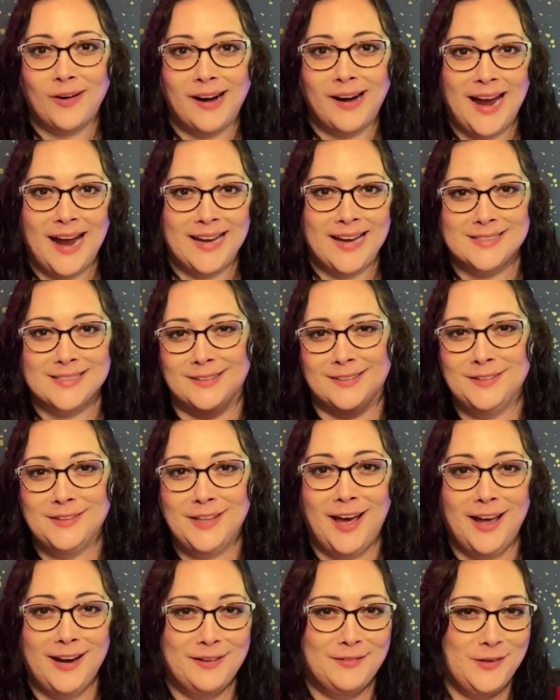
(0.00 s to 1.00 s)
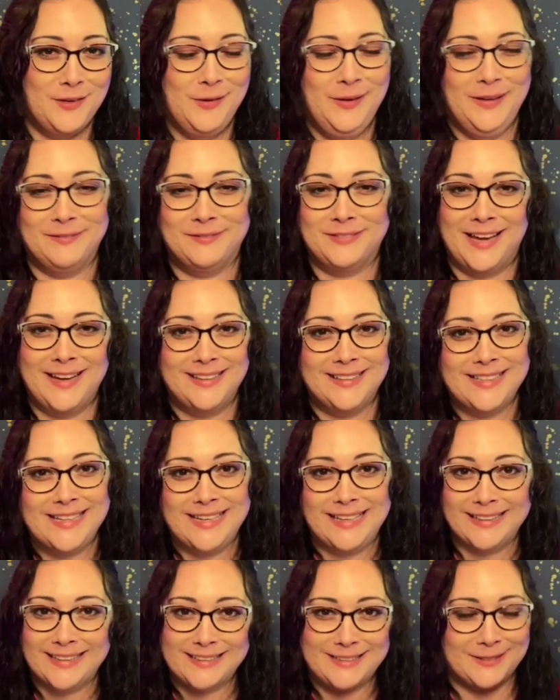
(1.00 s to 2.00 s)
as a lot of you have likely
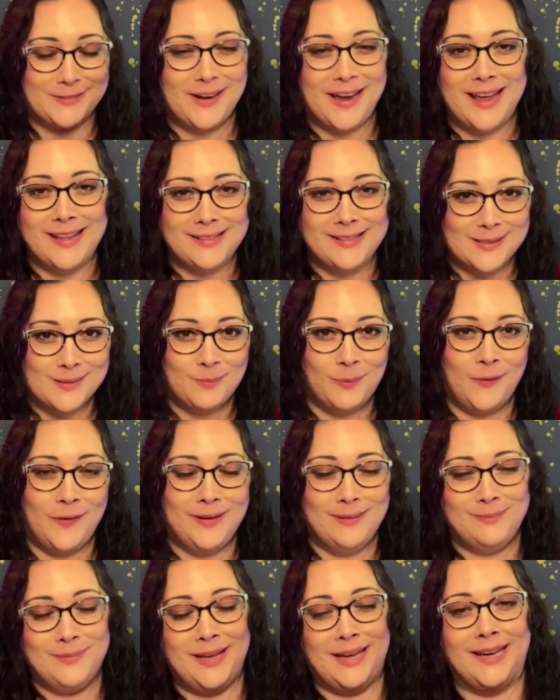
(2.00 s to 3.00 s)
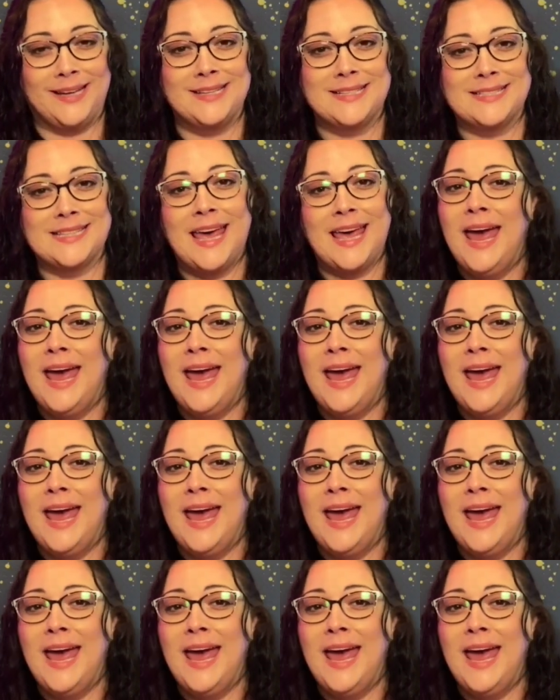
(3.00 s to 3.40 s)
clicked away at this point because